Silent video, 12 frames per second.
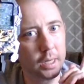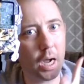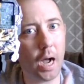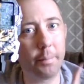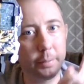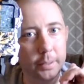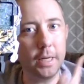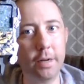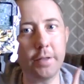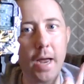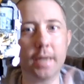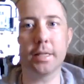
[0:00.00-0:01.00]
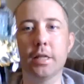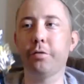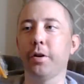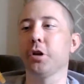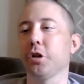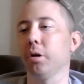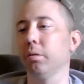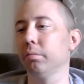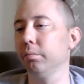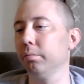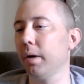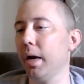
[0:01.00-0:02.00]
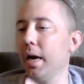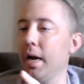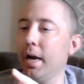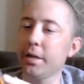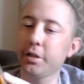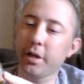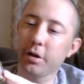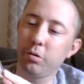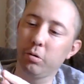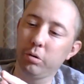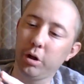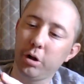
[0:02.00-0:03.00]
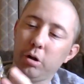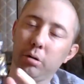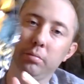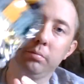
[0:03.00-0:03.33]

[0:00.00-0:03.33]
I believe that is his finisher. And it's got a cool little